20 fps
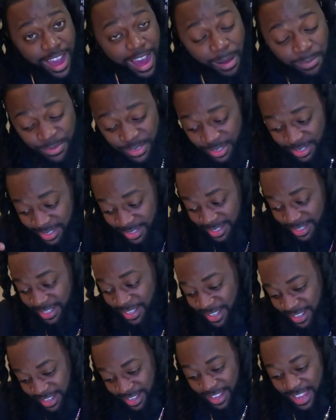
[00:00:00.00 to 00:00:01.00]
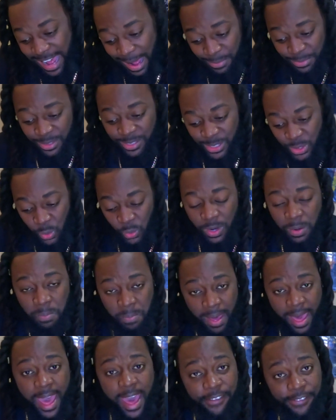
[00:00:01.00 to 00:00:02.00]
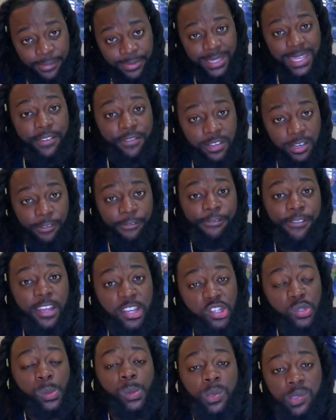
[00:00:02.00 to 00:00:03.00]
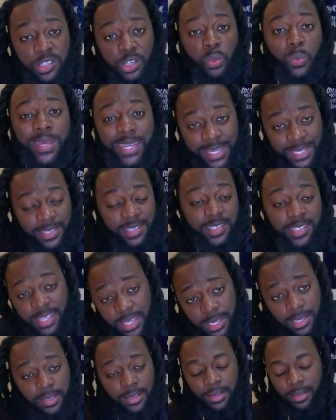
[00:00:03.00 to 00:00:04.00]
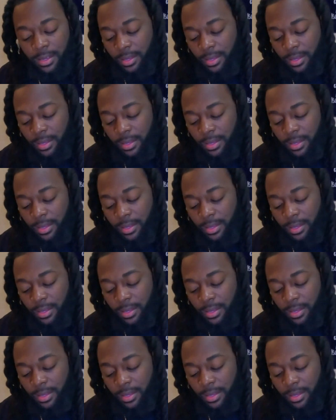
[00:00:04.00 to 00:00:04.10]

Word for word: I'm just I'm just doing the math. I'm giving the visuals so we can see.